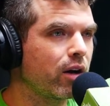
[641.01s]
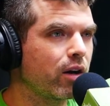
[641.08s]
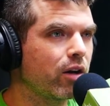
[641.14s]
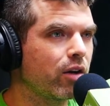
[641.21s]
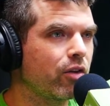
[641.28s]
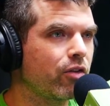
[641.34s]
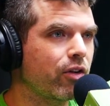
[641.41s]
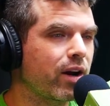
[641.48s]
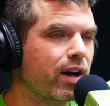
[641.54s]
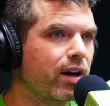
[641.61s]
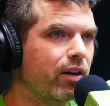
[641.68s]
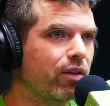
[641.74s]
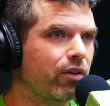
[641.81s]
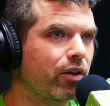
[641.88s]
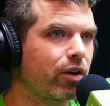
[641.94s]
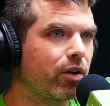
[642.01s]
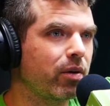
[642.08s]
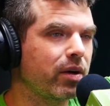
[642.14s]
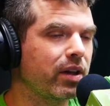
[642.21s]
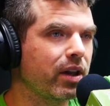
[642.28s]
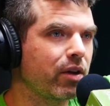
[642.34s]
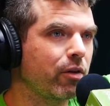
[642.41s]
you drag it through,
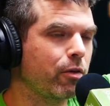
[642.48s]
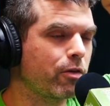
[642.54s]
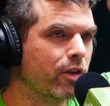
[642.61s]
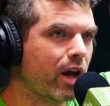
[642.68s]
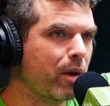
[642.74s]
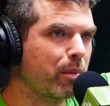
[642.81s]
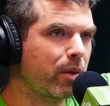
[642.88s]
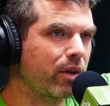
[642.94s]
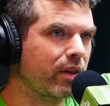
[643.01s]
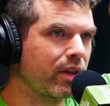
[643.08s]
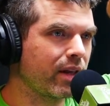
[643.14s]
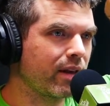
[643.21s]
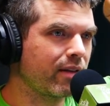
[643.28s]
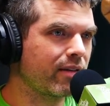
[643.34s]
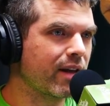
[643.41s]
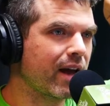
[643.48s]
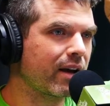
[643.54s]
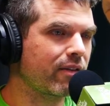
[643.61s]
and then you stop on the exact